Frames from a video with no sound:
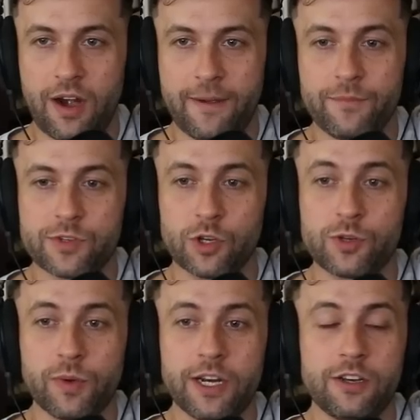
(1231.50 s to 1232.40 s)
All right, so this is
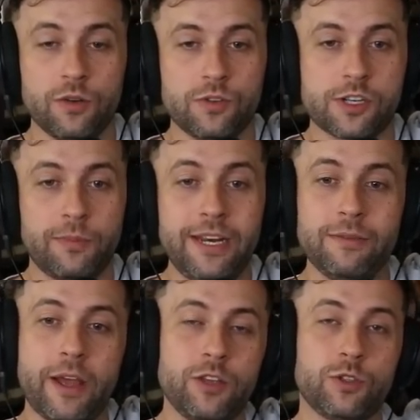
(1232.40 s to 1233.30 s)
what we're gonna do. Somebody in
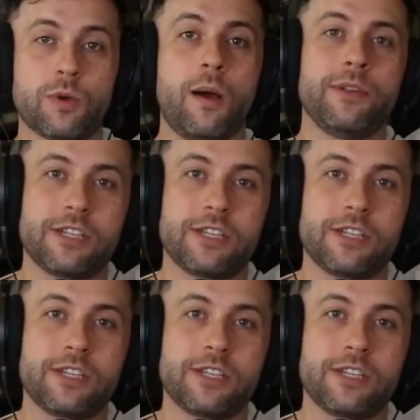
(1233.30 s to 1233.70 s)
my YouTube comment